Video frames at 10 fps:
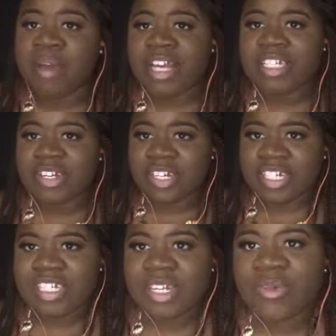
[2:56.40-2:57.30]
PESO.
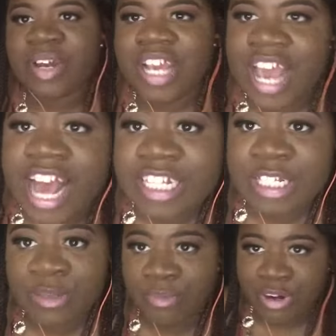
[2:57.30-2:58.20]
Let's see what he has
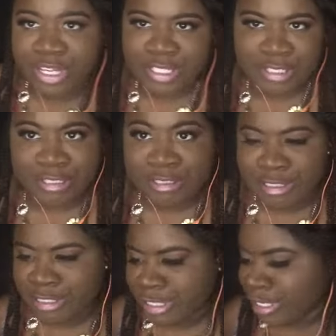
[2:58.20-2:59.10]
to bring to
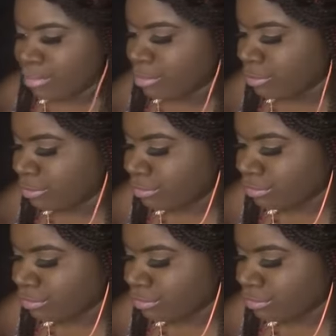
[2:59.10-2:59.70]
the table.